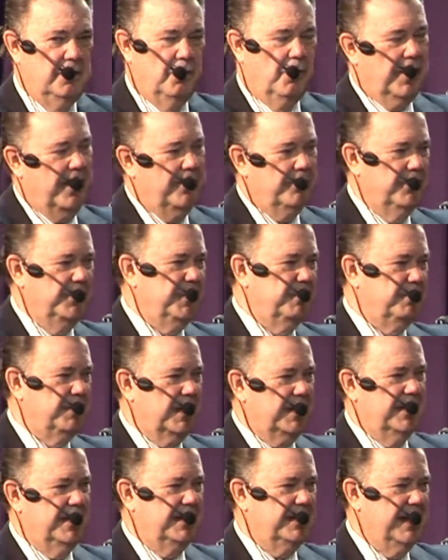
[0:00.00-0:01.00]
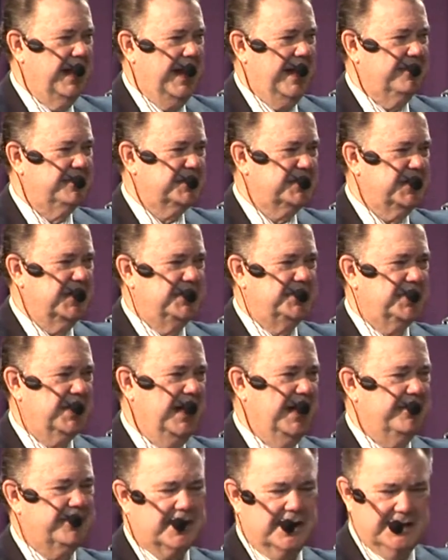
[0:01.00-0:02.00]
Why would the blood have such
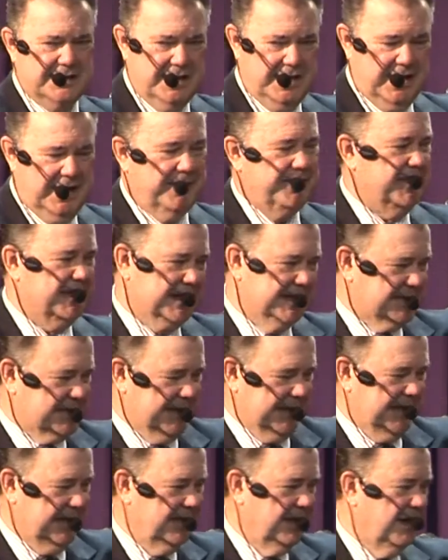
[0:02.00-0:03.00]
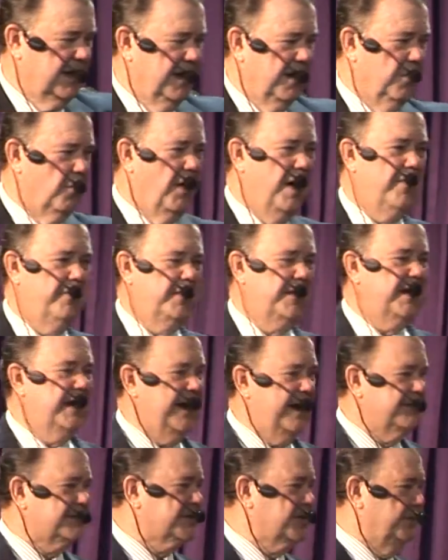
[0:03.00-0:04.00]
efficacy? Why would it
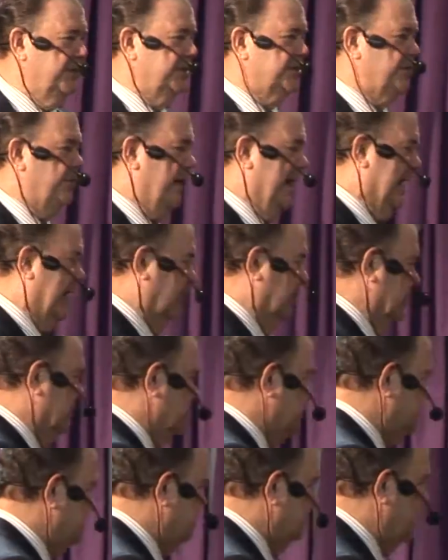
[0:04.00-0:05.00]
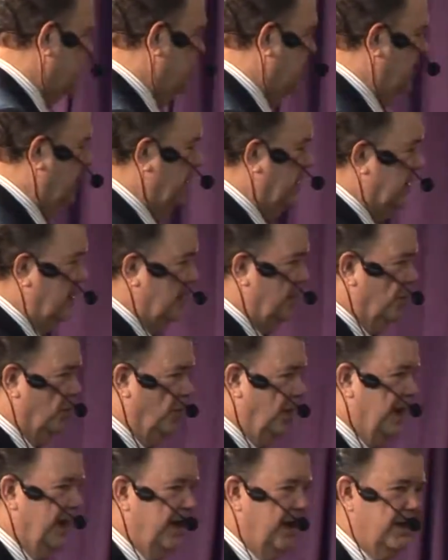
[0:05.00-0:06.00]
have so much power?
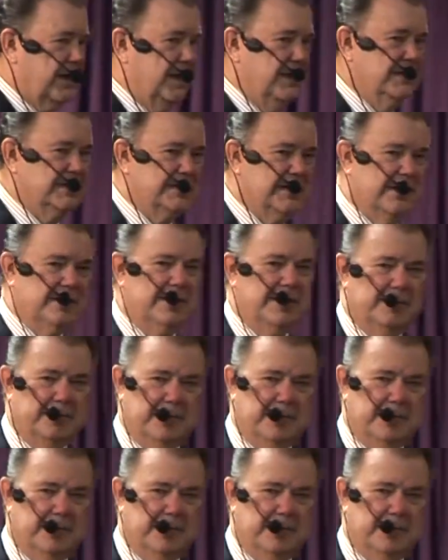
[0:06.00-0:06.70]
What is in